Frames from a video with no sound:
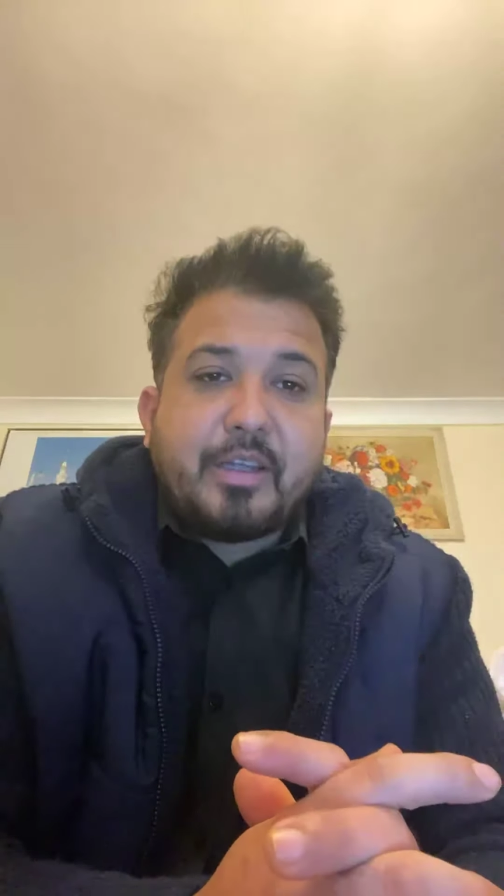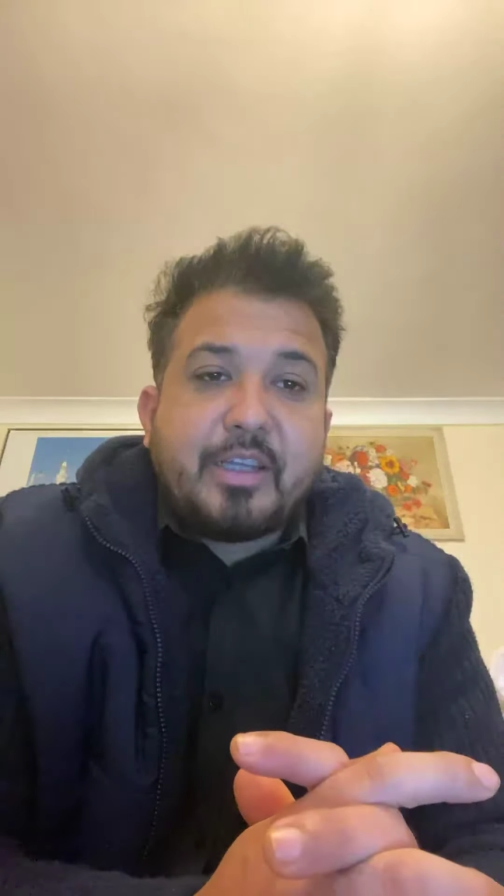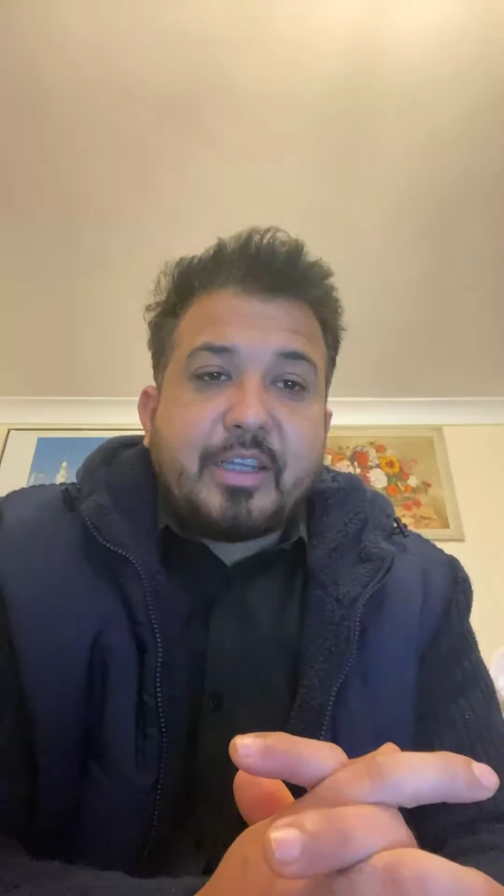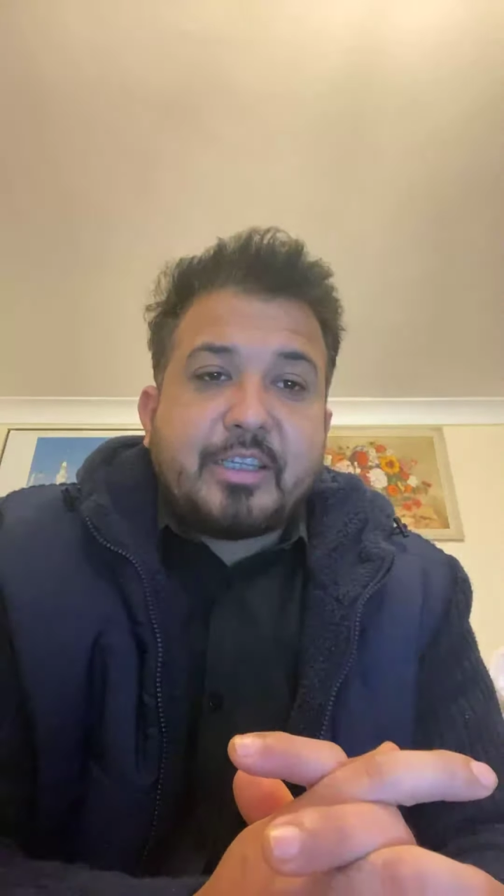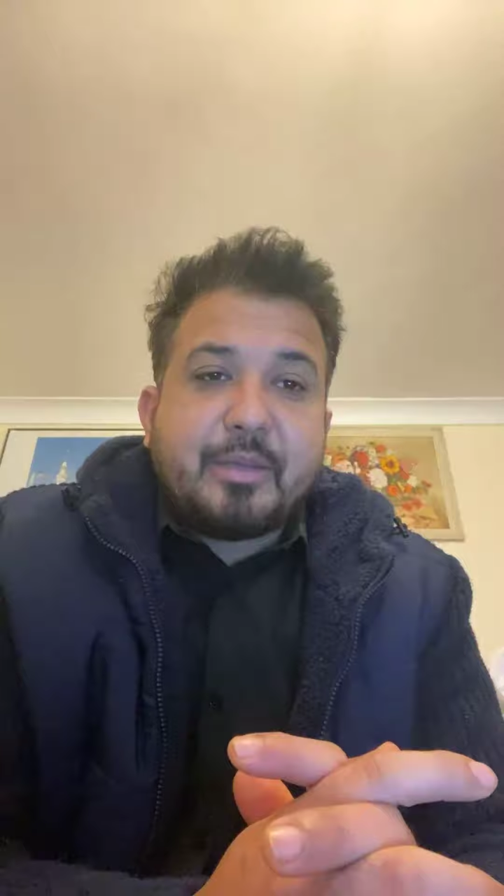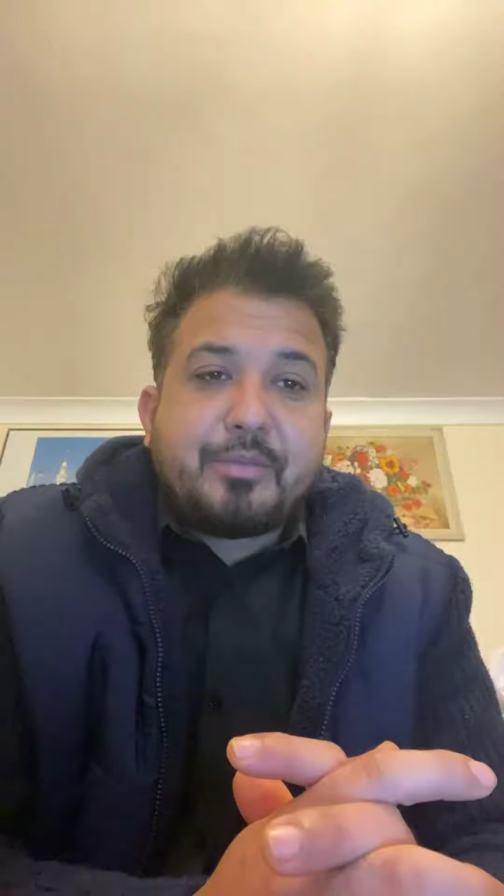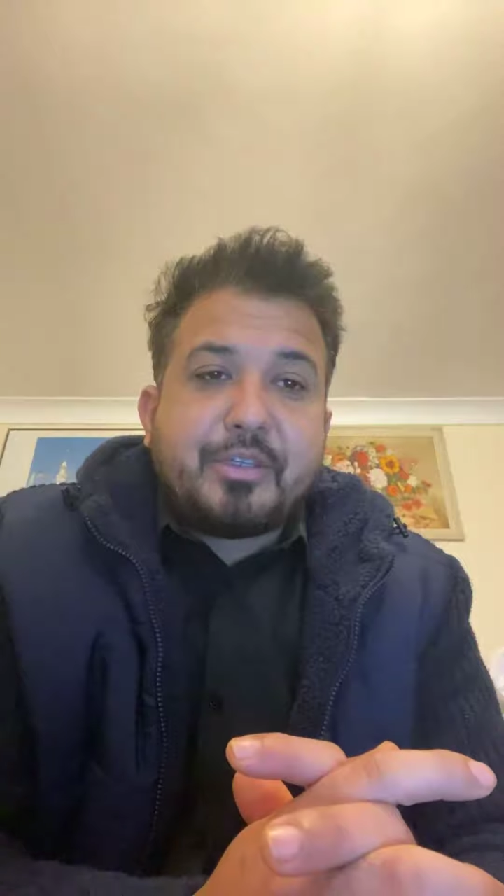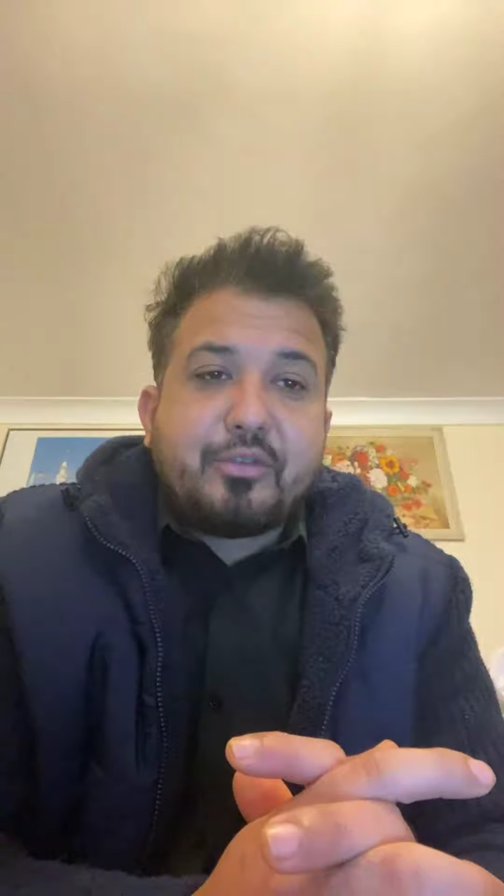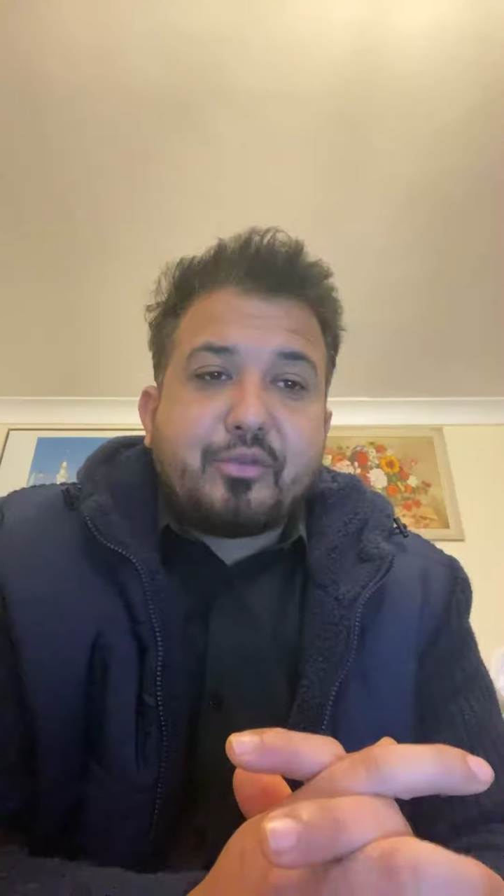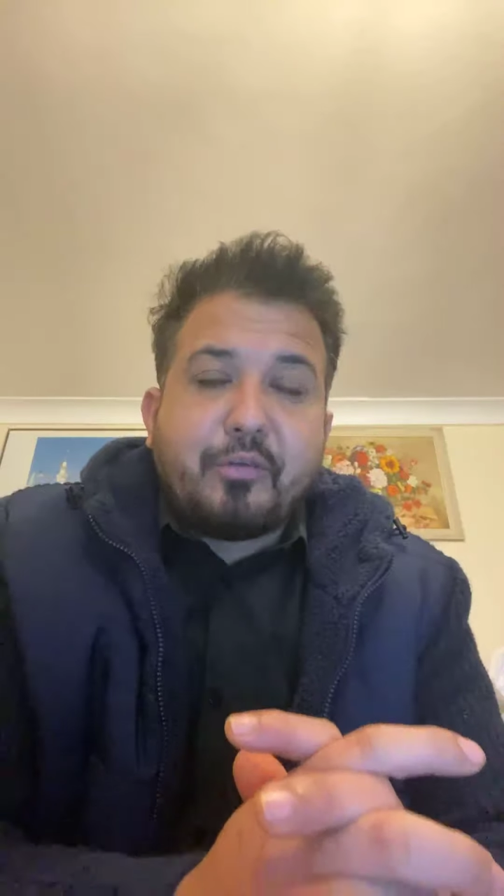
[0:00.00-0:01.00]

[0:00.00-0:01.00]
he attempted to